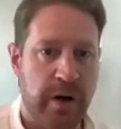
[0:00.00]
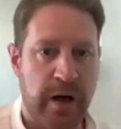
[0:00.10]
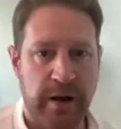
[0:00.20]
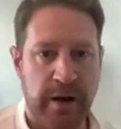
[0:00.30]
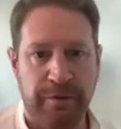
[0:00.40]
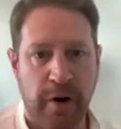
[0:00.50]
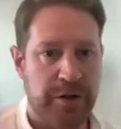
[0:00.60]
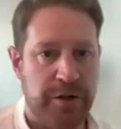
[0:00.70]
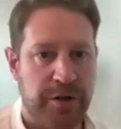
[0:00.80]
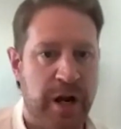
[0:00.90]
When a
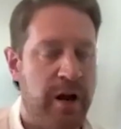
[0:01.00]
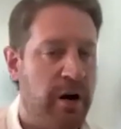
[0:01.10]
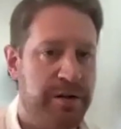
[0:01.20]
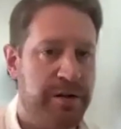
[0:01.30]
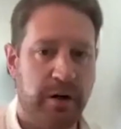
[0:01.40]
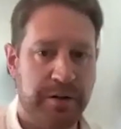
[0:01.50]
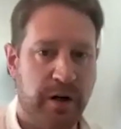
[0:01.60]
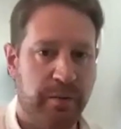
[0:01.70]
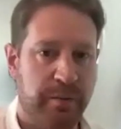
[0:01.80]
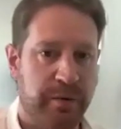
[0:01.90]
French Gen AI
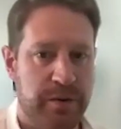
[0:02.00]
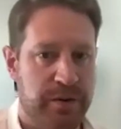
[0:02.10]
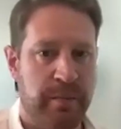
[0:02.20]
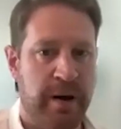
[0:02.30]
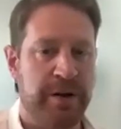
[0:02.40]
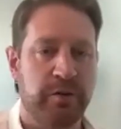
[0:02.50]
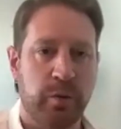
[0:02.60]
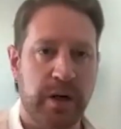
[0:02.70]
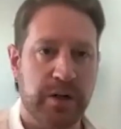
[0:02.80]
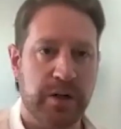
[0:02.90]
startup that was a matter
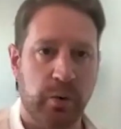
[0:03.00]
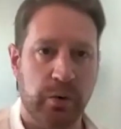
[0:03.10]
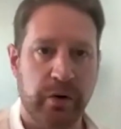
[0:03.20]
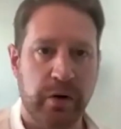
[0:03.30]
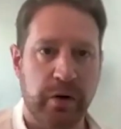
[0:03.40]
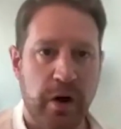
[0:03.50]
of weeks old